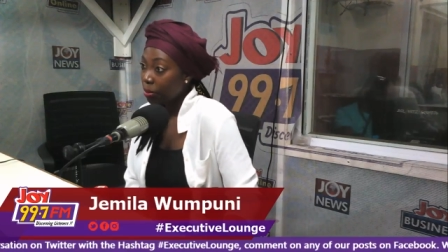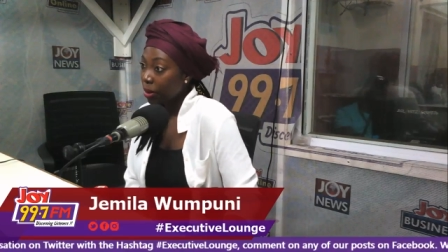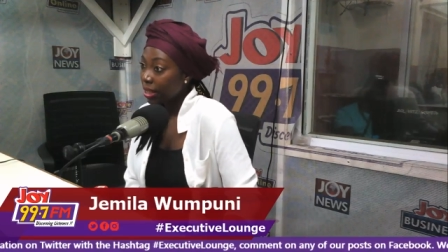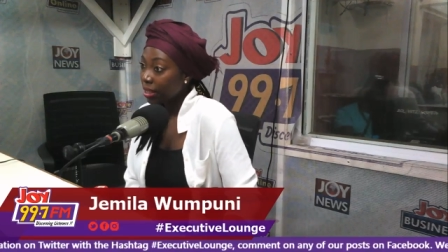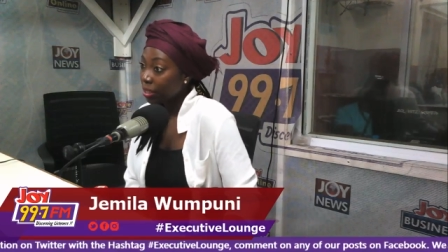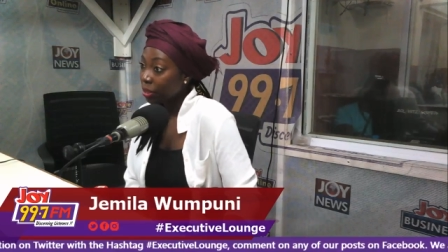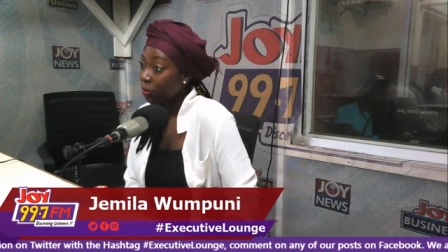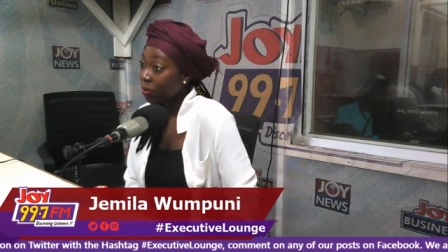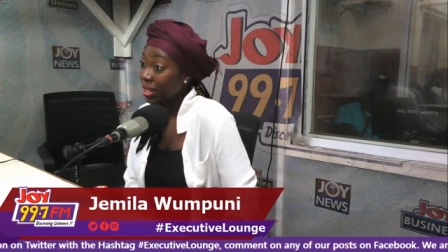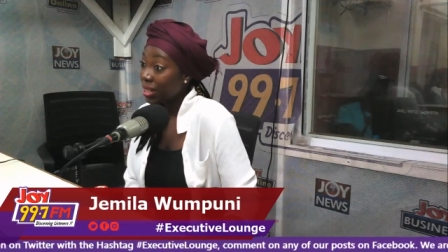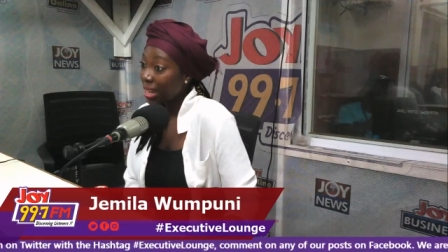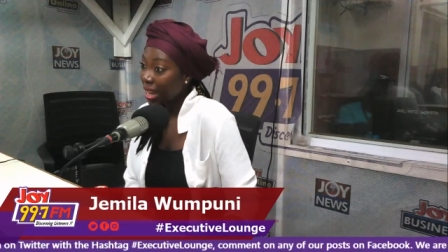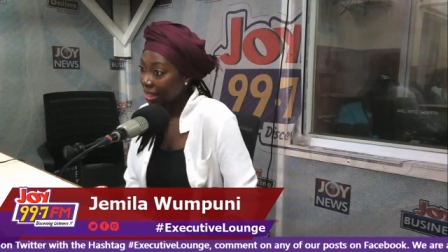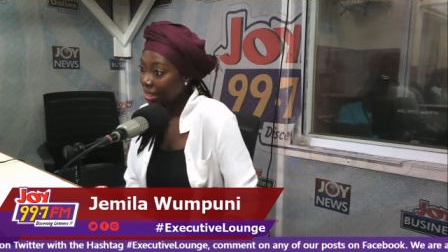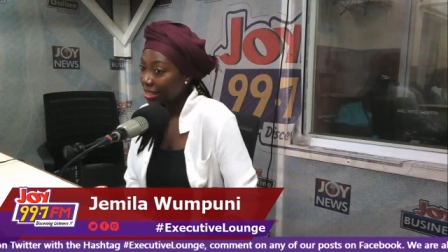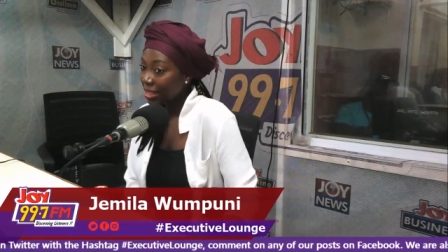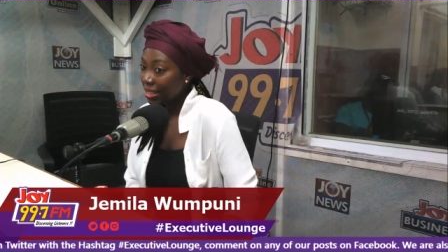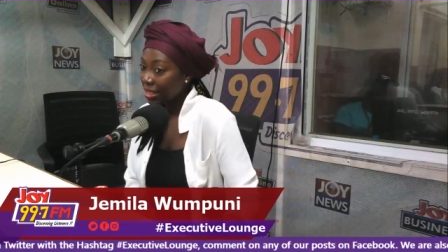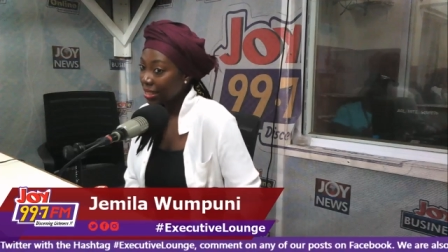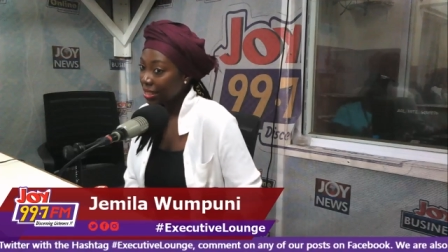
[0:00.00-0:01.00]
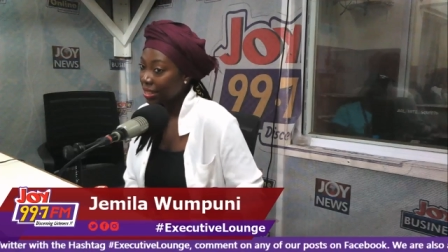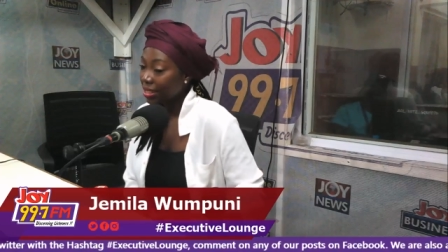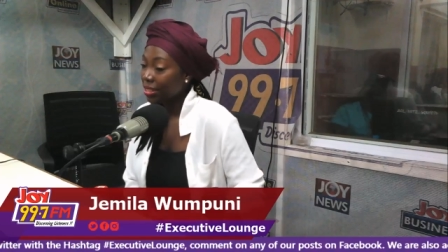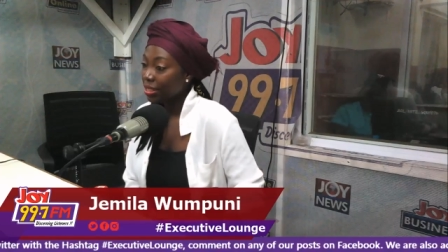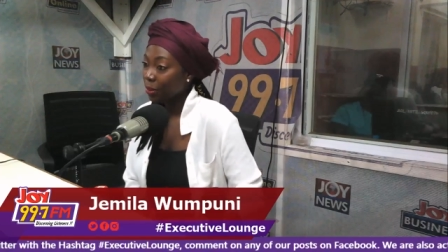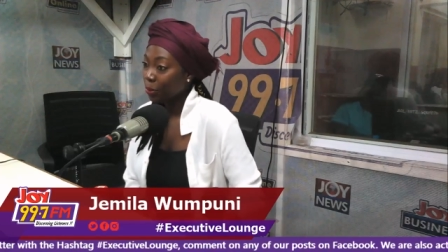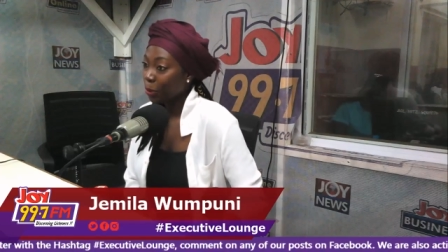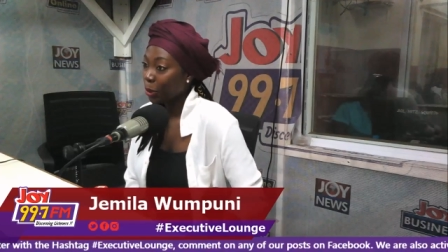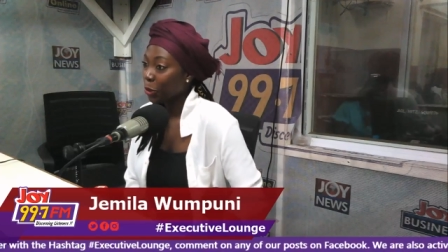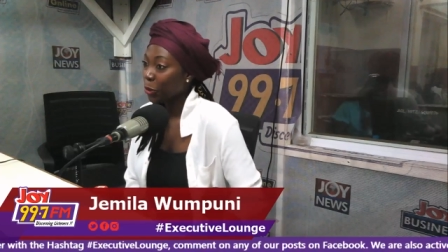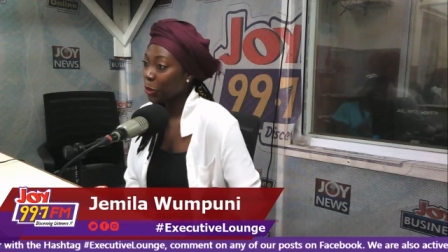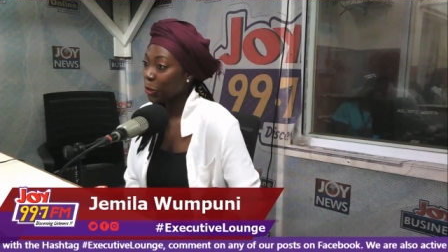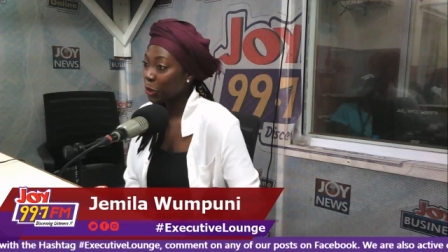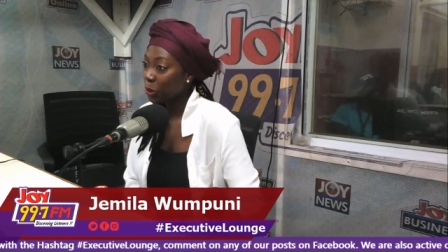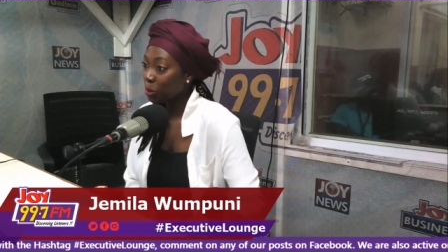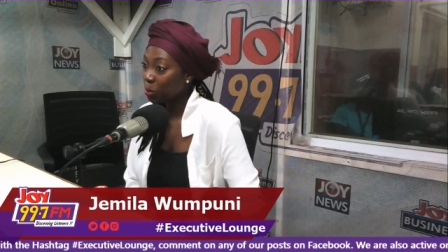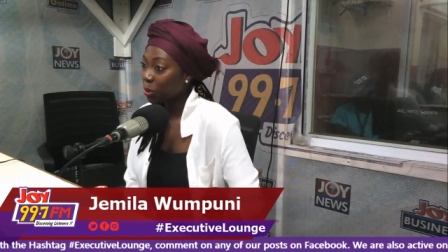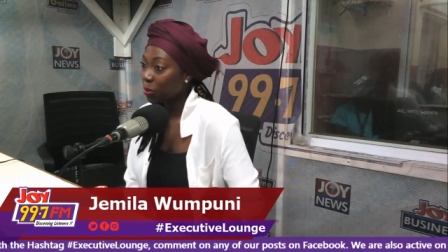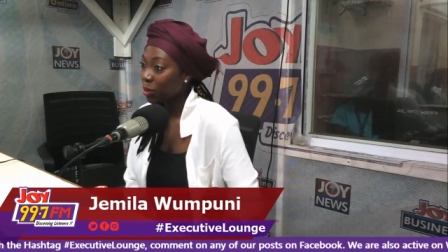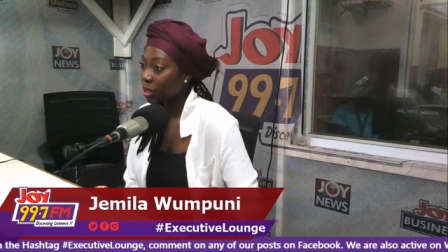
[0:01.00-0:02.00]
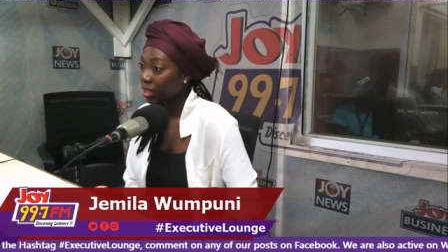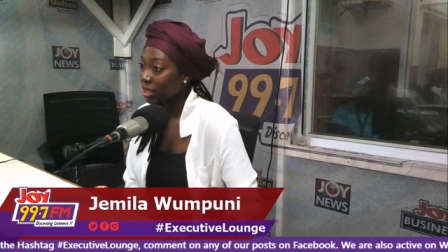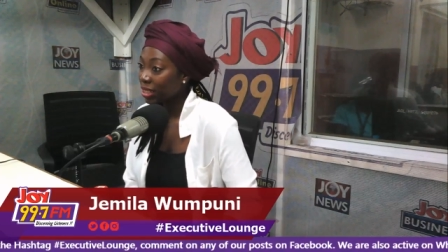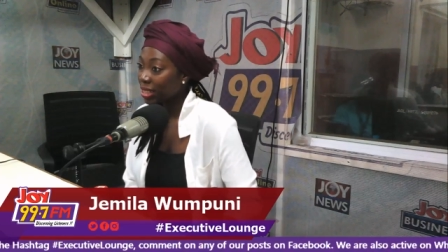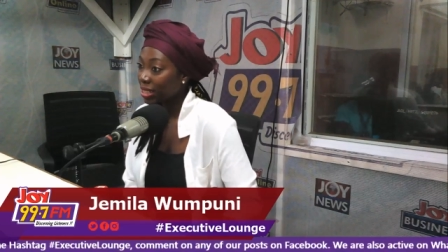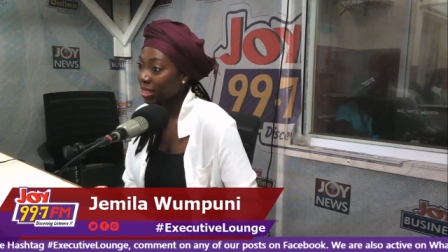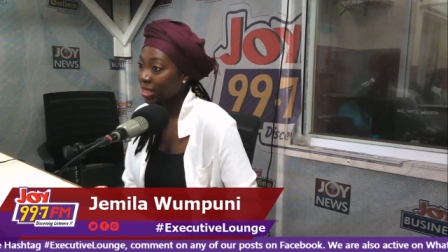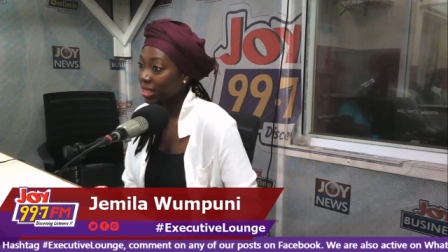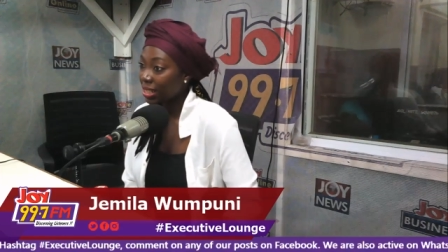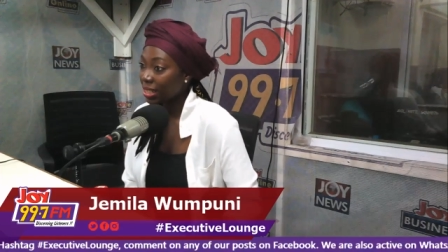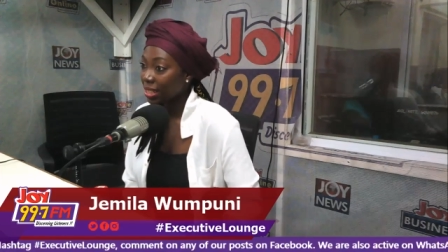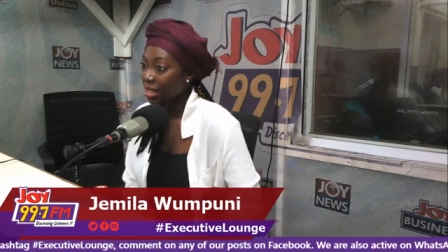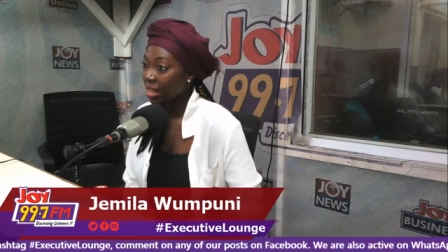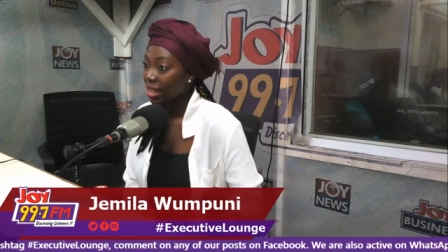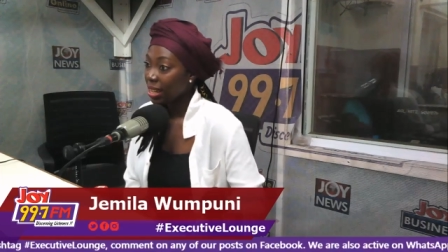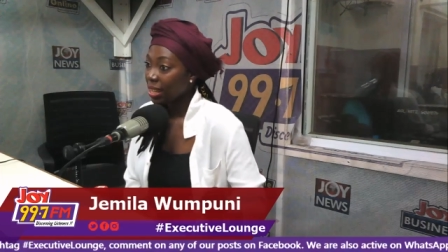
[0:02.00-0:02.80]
but the reality is, if we're going to be realistic,